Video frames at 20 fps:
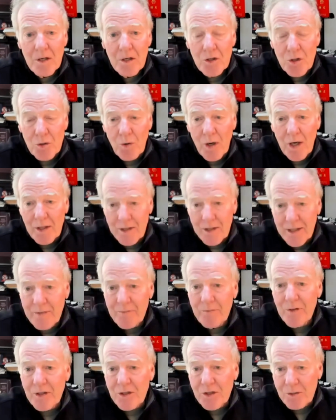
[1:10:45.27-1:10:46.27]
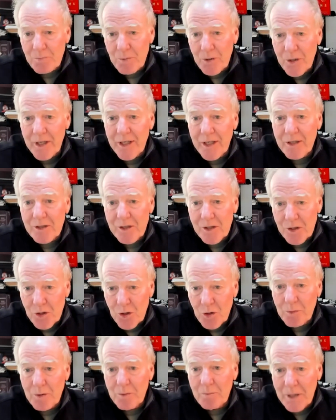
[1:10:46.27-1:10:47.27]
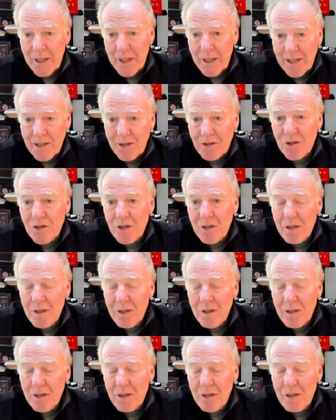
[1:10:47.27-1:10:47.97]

to our lived experience as human beings.